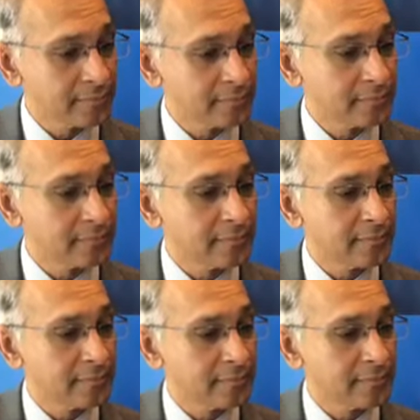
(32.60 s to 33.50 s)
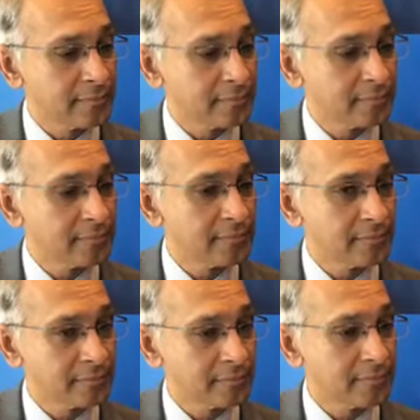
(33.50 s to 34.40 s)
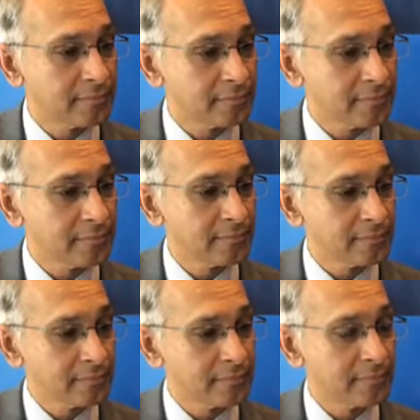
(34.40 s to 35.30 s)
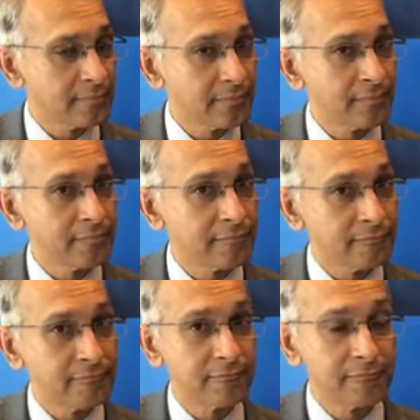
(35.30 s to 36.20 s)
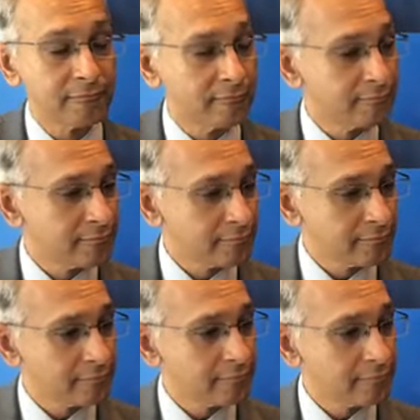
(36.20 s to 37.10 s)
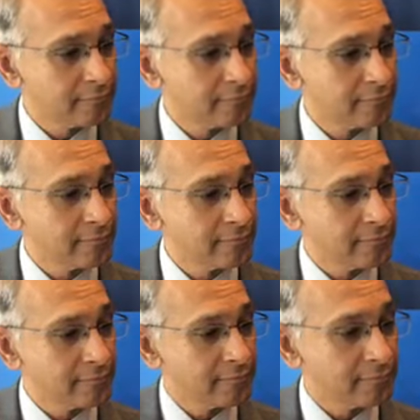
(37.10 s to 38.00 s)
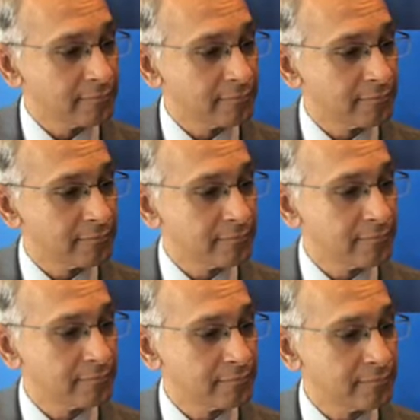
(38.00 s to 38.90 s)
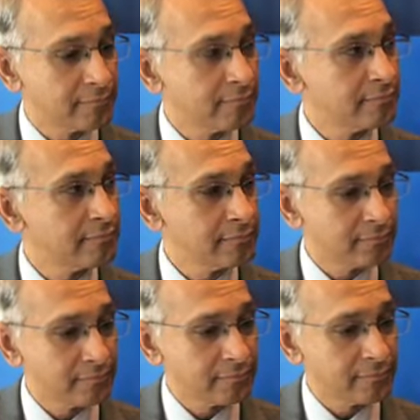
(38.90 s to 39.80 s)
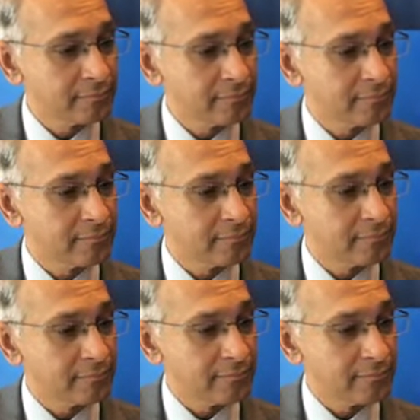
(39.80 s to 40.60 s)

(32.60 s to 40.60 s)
The person shown says nothing.